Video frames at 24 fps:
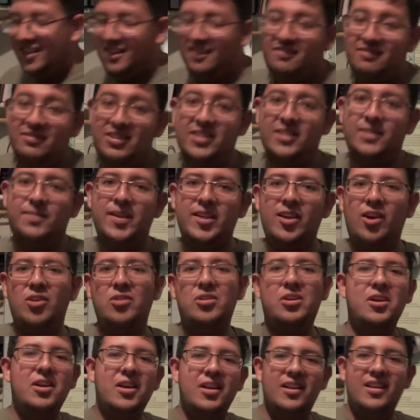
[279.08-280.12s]
We should be all
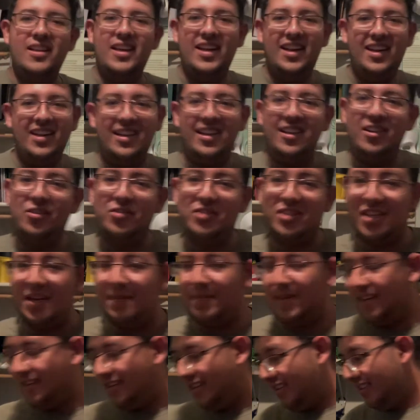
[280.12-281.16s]
good, and I could go shop
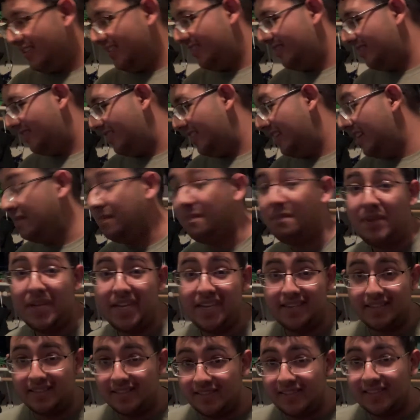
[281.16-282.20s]
at a Hollister in
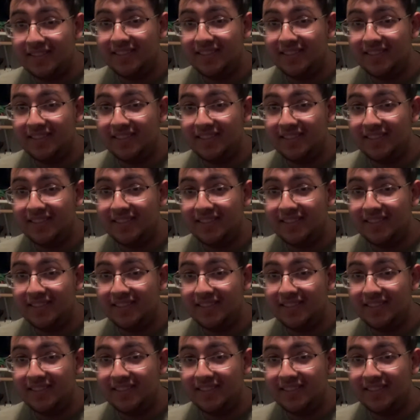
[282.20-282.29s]
peace.